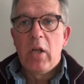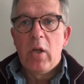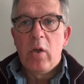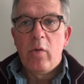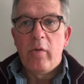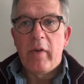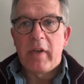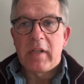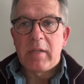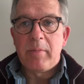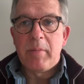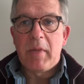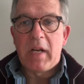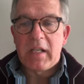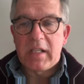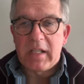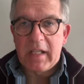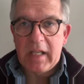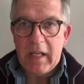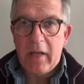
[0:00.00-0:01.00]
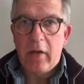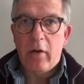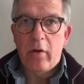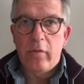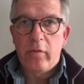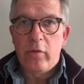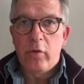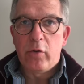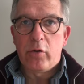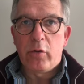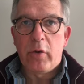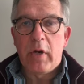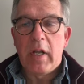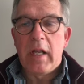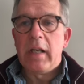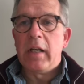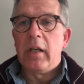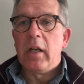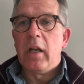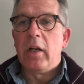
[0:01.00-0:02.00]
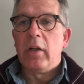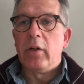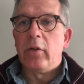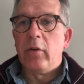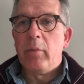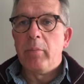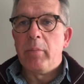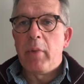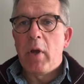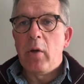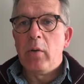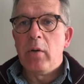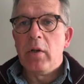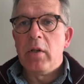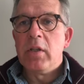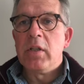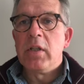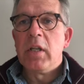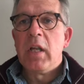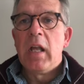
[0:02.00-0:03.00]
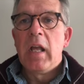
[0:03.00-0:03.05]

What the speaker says: who've actually managed to get out of Ukraine and are in Poland.